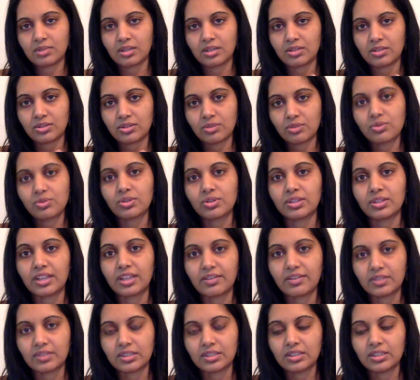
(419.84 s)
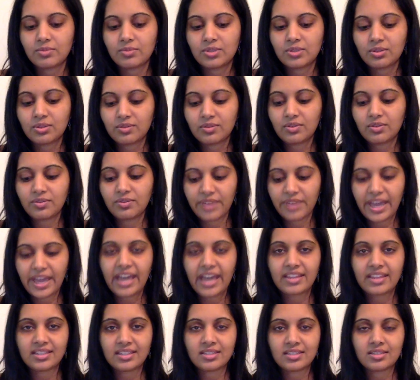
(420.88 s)
social level. So if you've
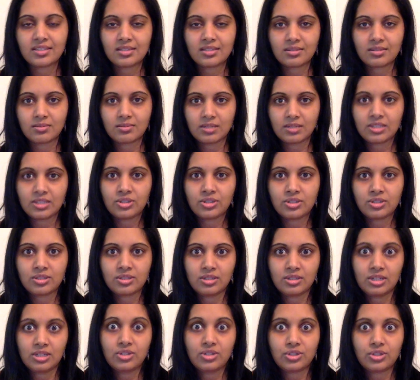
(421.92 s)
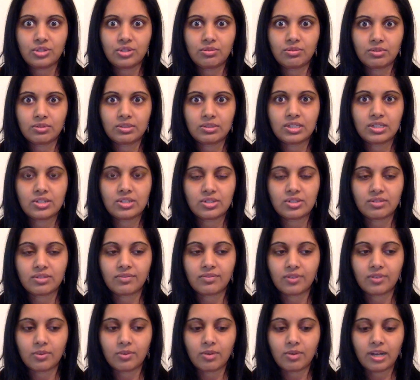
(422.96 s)
had this issue or addiction
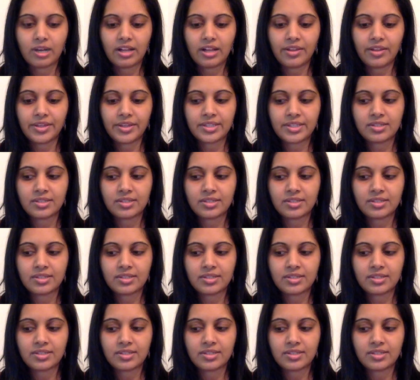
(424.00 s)
for a while, it